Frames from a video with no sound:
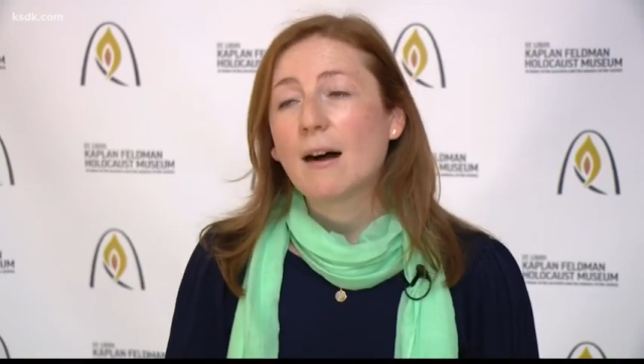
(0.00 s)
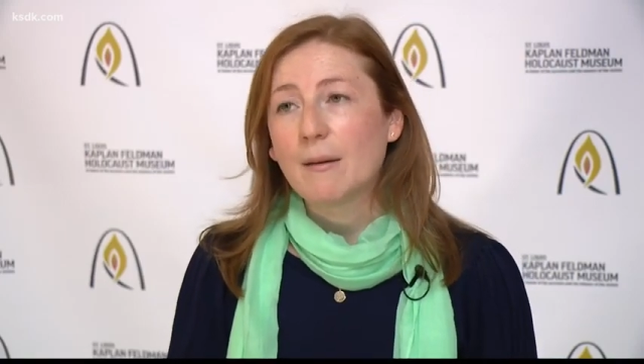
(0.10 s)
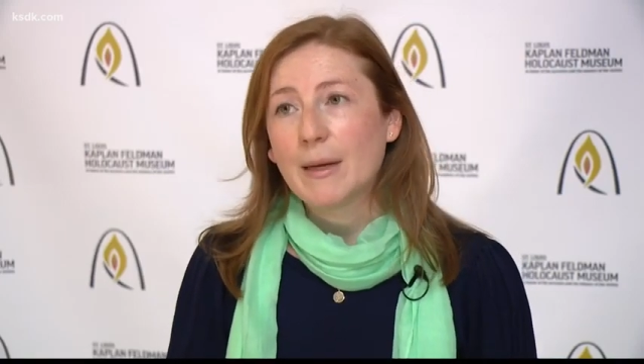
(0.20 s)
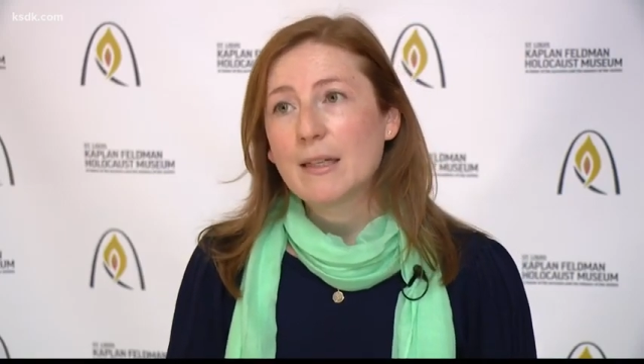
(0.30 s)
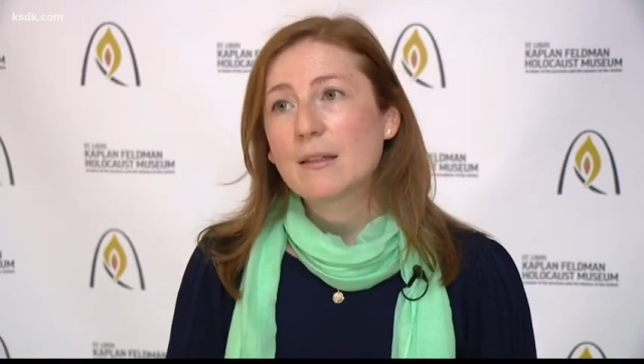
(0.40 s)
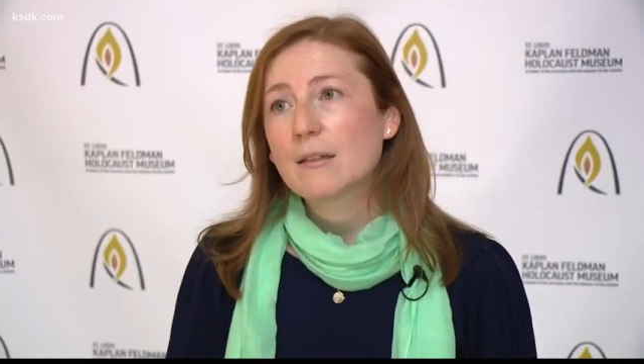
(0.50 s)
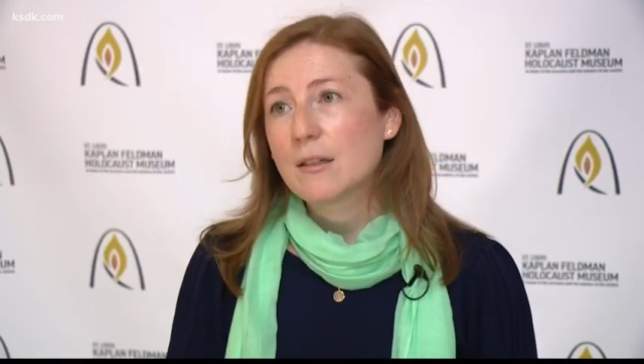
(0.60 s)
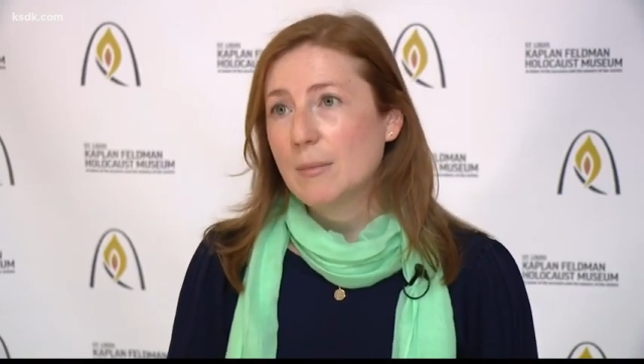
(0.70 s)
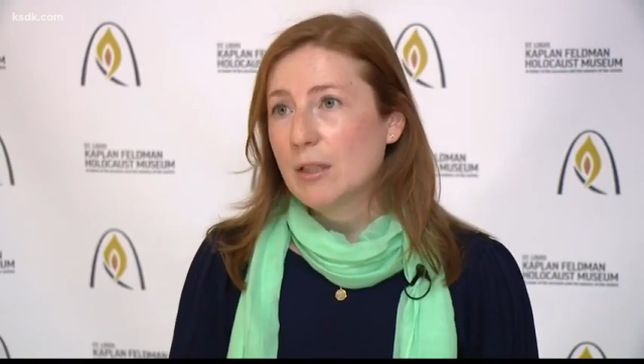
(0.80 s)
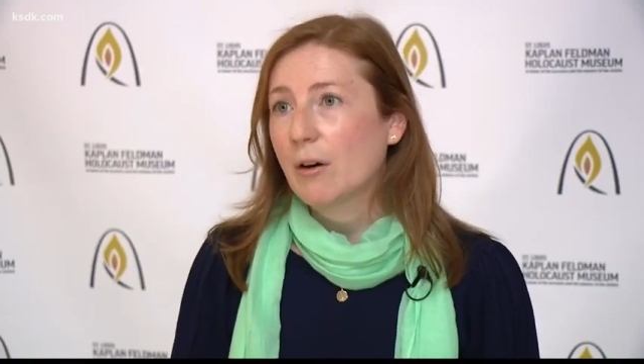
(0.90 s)
comment
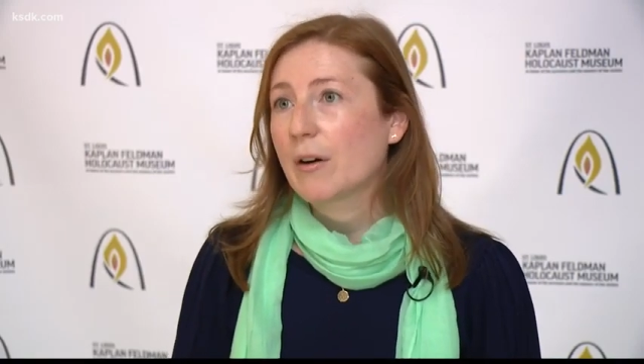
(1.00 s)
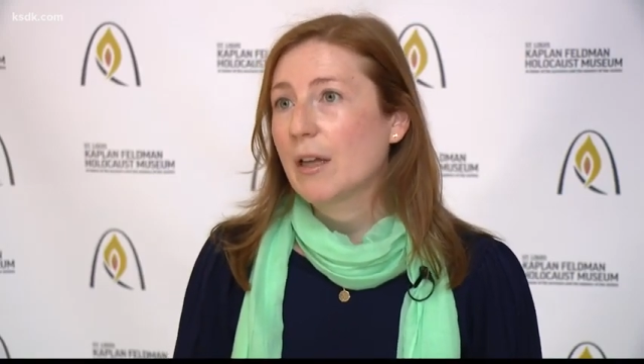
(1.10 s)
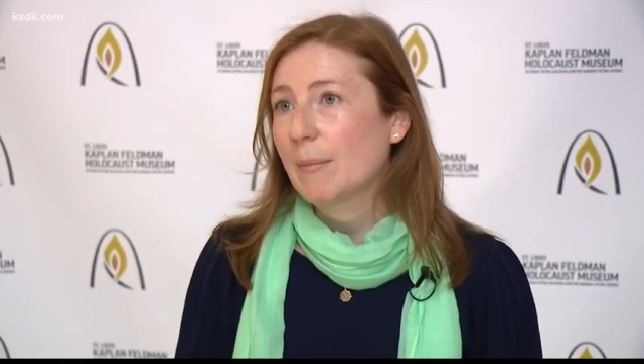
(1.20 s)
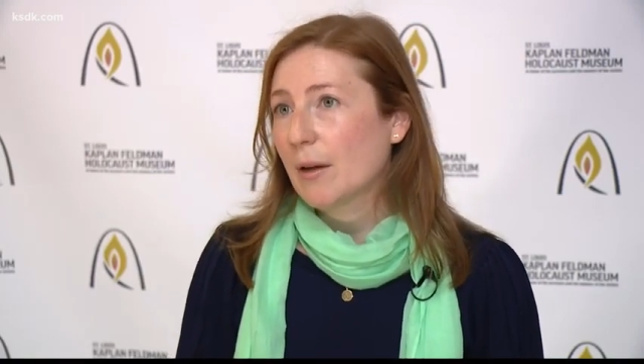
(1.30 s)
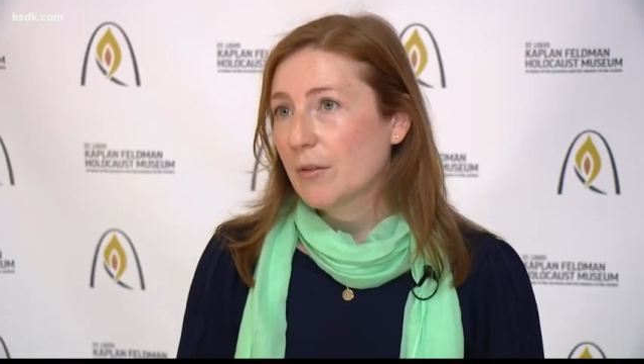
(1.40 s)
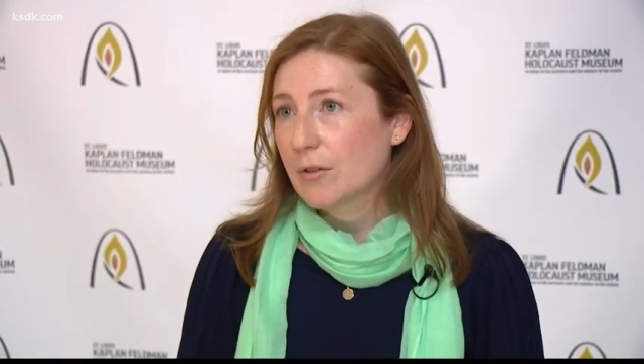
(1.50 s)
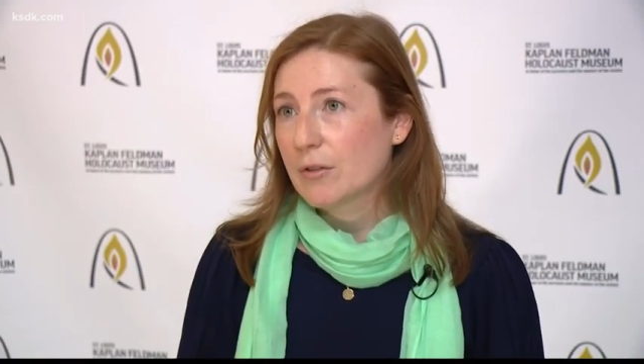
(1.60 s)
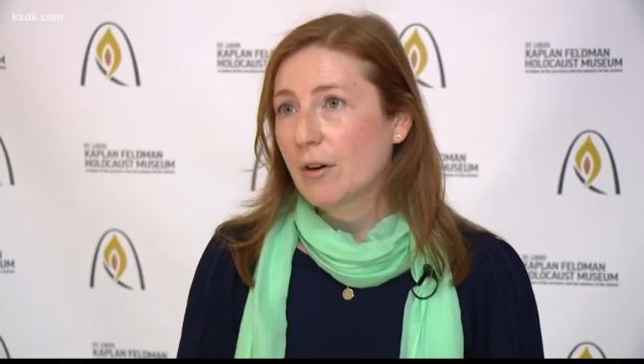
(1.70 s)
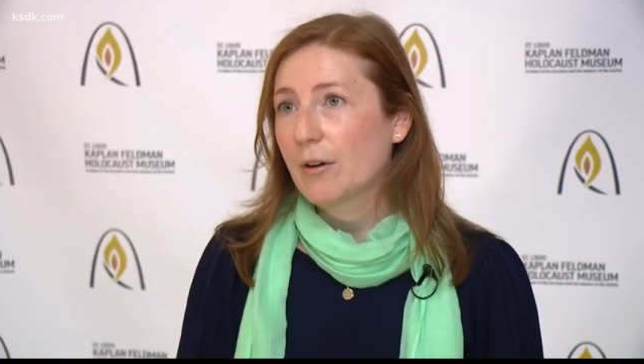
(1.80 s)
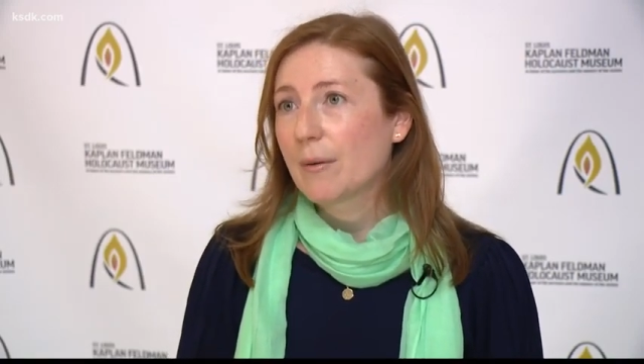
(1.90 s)
to be talking about the
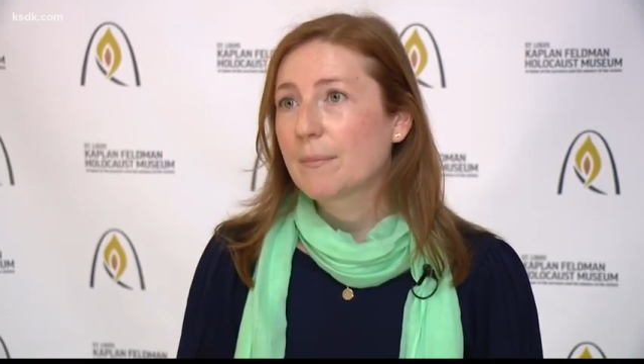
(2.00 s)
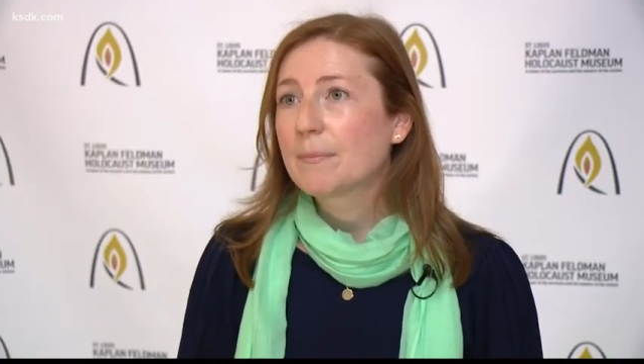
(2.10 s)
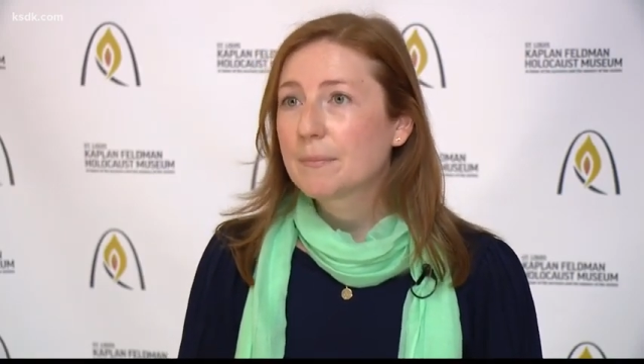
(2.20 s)
star.